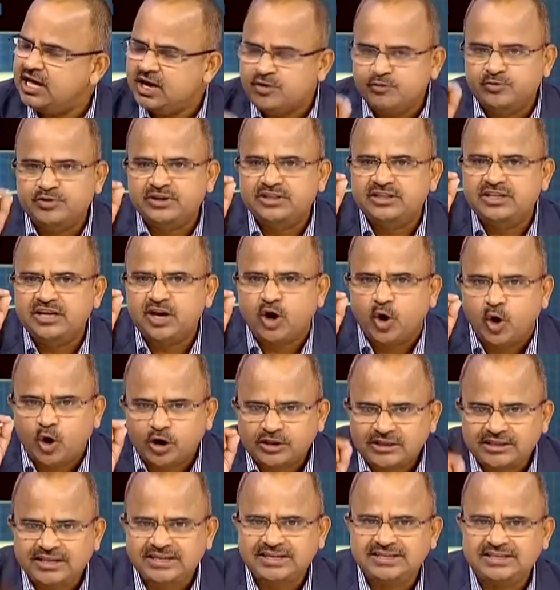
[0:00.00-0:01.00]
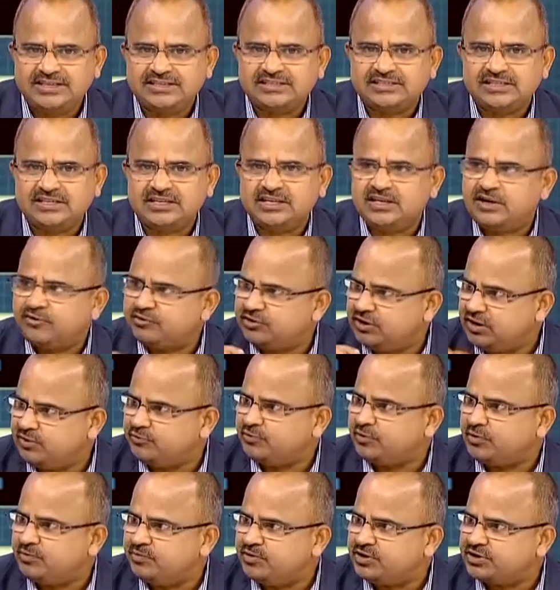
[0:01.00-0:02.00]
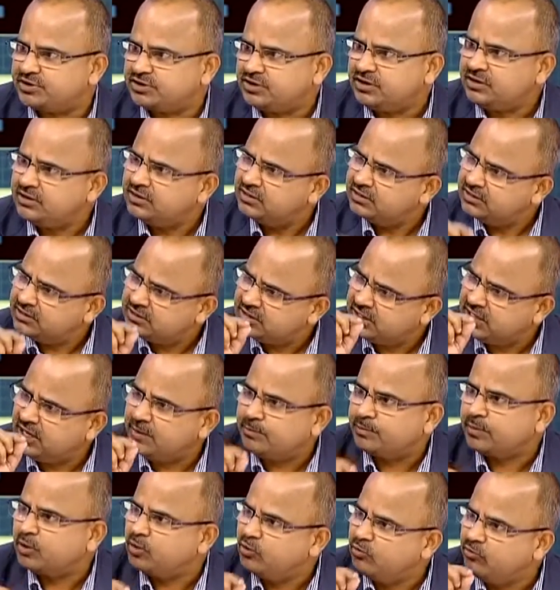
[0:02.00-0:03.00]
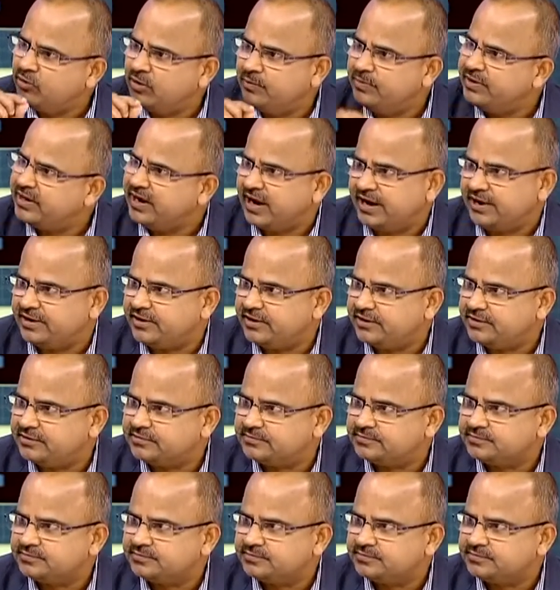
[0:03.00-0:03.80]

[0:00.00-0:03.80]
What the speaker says: with the authenticity of the information, the approval will be granted.